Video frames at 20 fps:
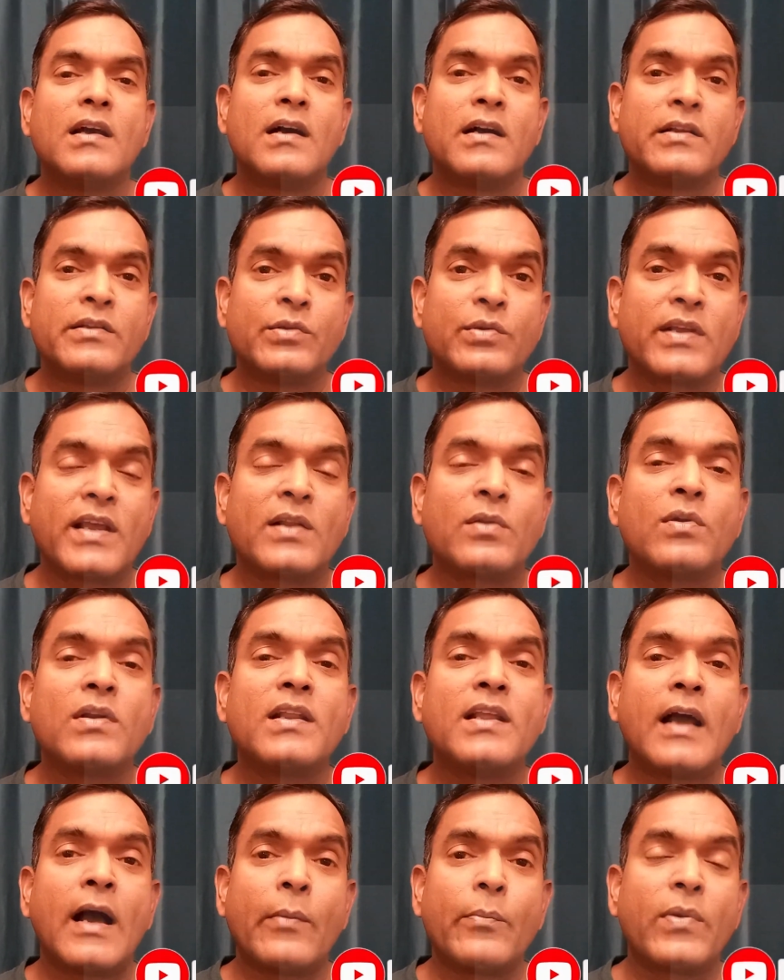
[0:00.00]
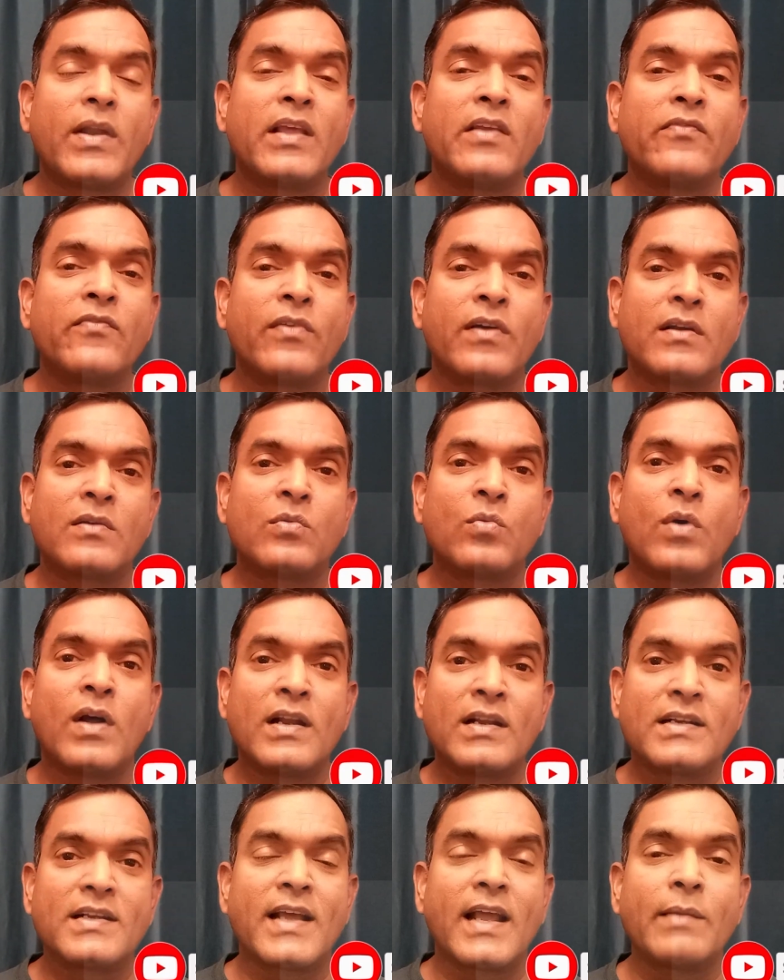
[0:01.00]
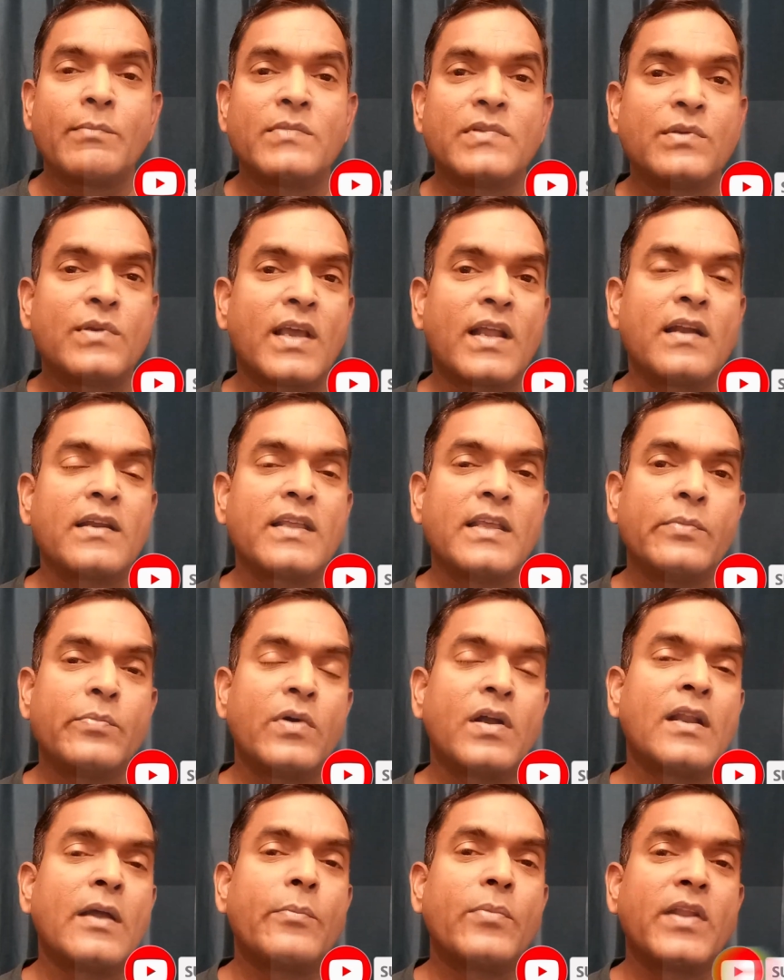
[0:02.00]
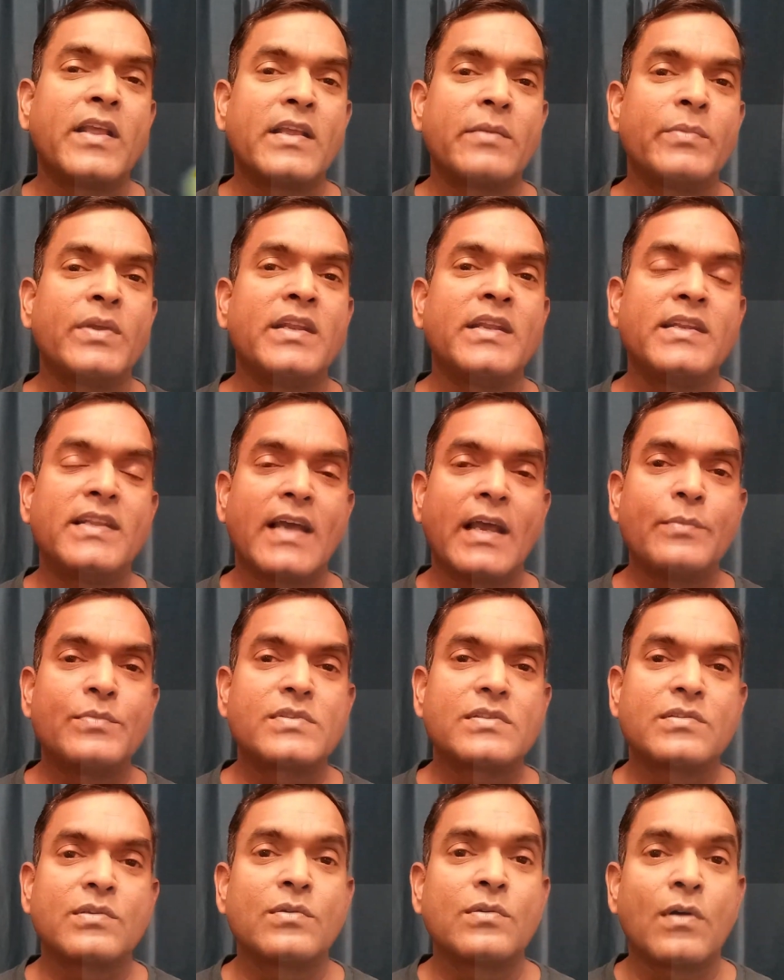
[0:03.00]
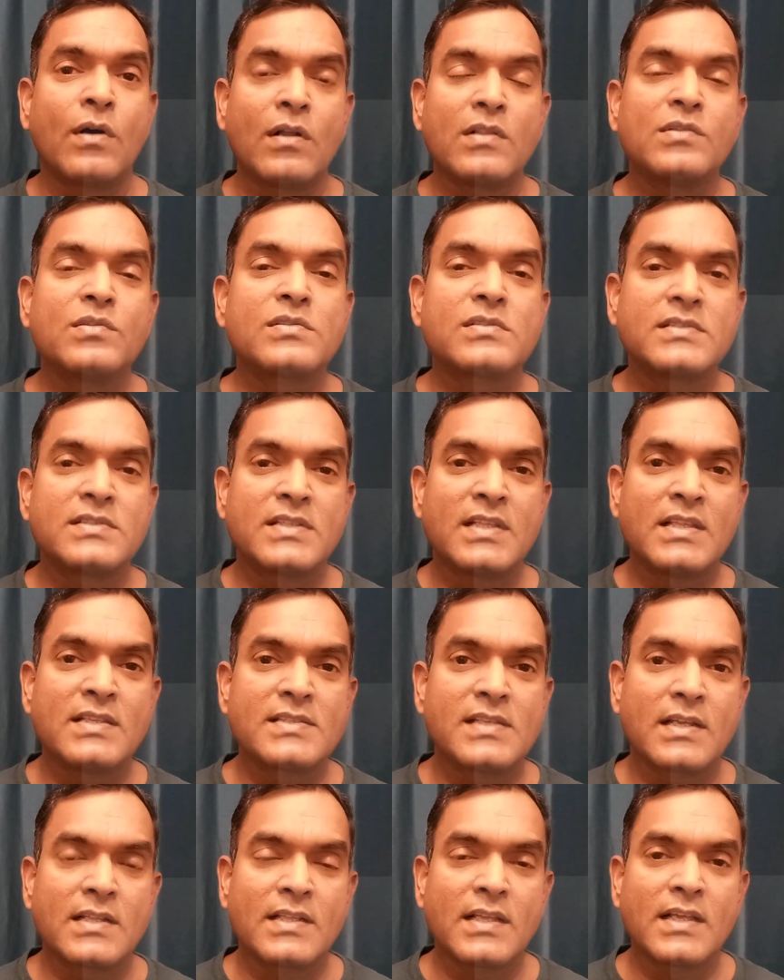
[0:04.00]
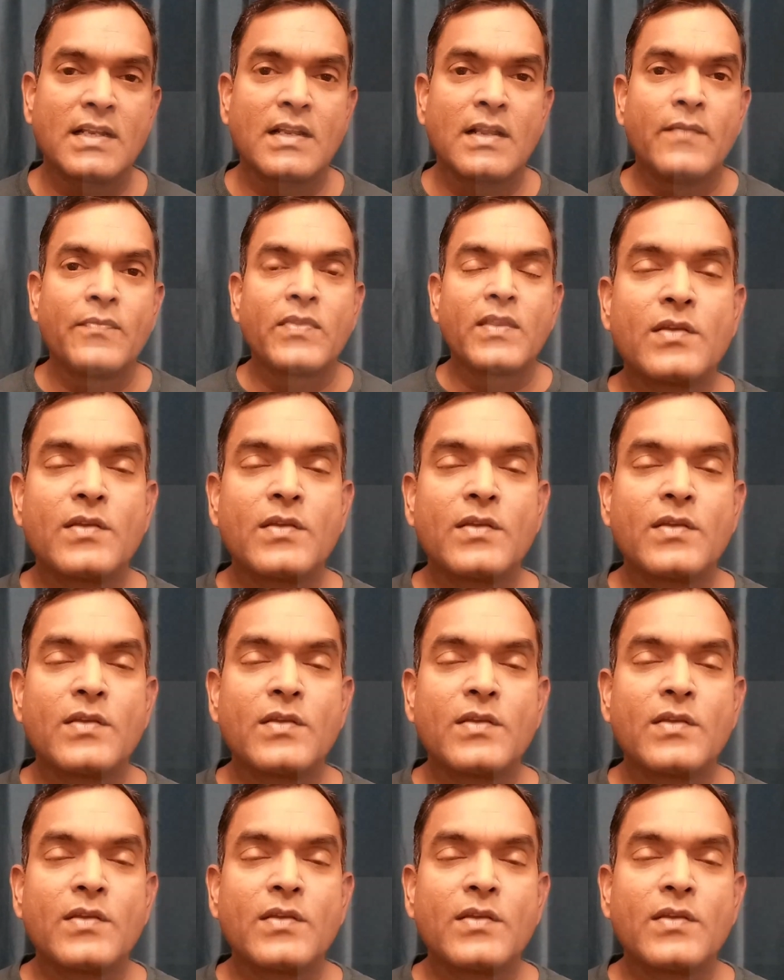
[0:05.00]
you can only apply for one time. You cannot keep on applying many times. So all those things are there.